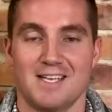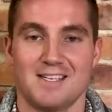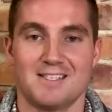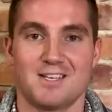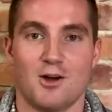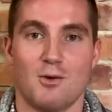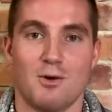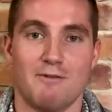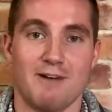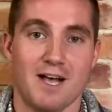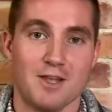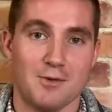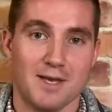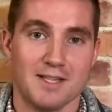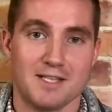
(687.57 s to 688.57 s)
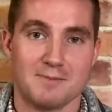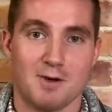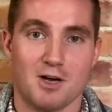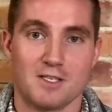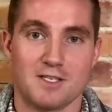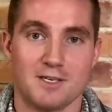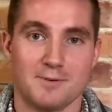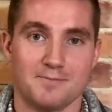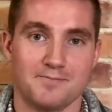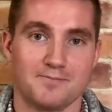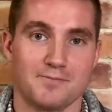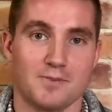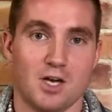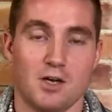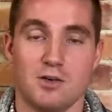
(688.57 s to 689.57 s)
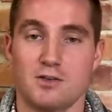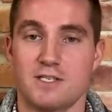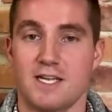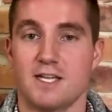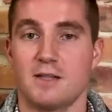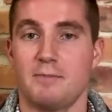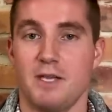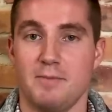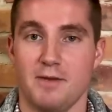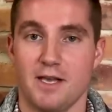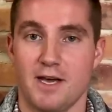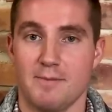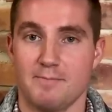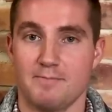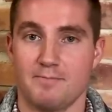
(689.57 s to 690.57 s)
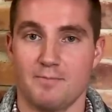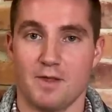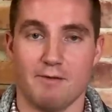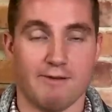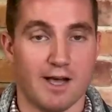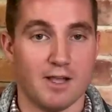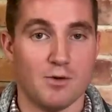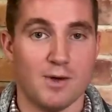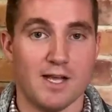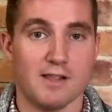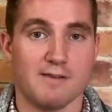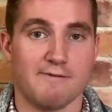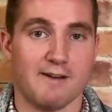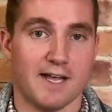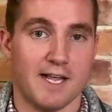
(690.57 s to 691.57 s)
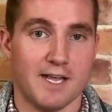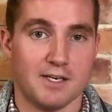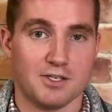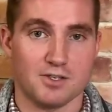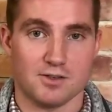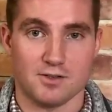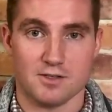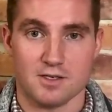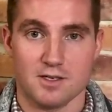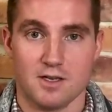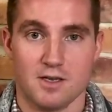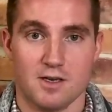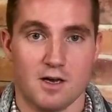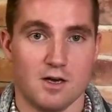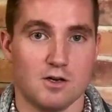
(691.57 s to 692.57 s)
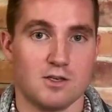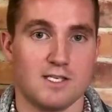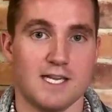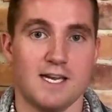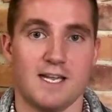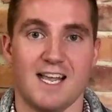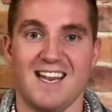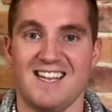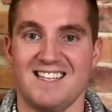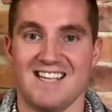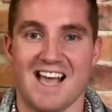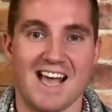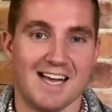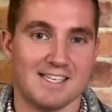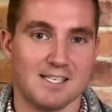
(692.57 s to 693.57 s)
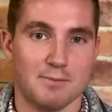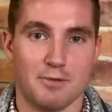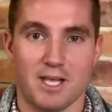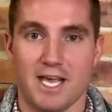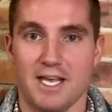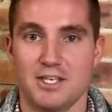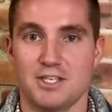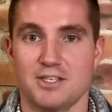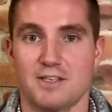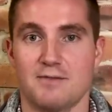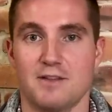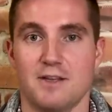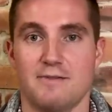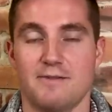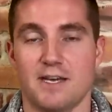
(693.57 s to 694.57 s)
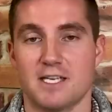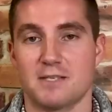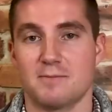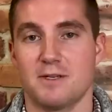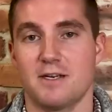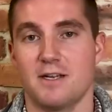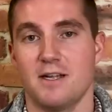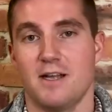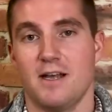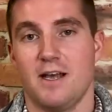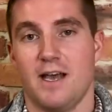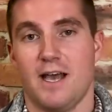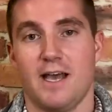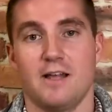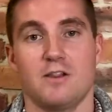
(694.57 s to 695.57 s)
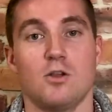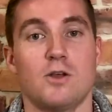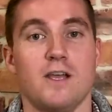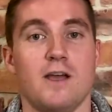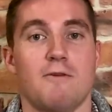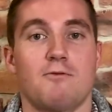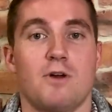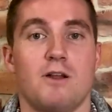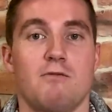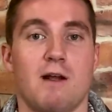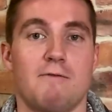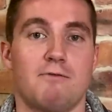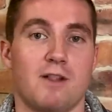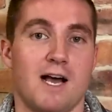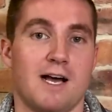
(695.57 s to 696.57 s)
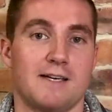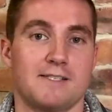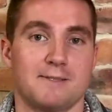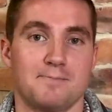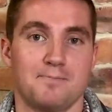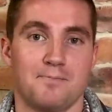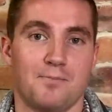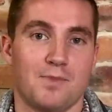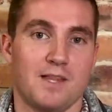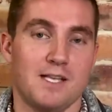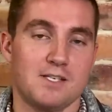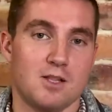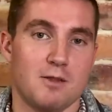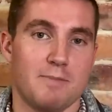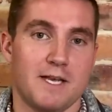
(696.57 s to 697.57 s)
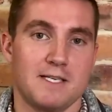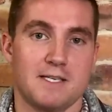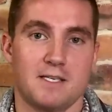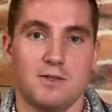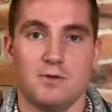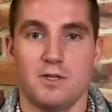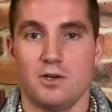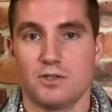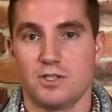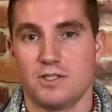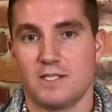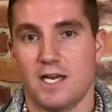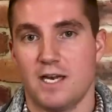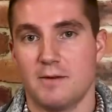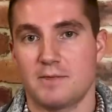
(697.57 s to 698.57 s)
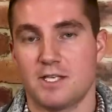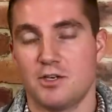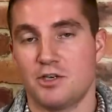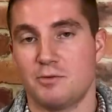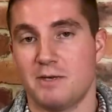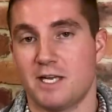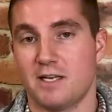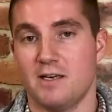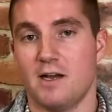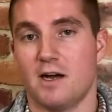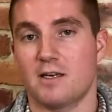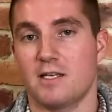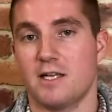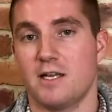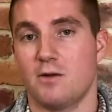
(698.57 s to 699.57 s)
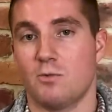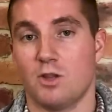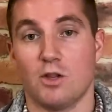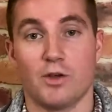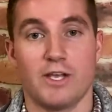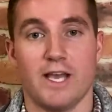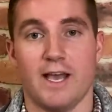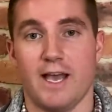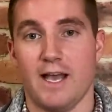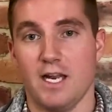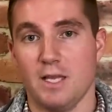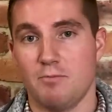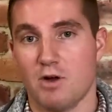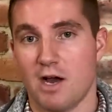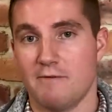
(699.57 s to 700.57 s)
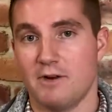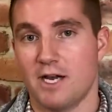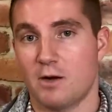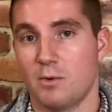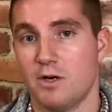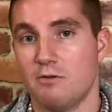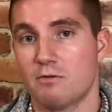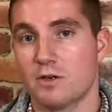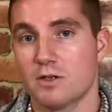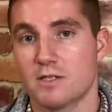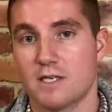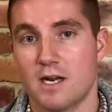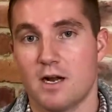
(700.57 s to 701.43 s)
So evaluating the sponsor, understanding the PPM, evaluating the financials, understanding any tax implications of the investment, and looking out for any red flags. These are the basic due diligence items that you should be conducting when looking at any private equity real estate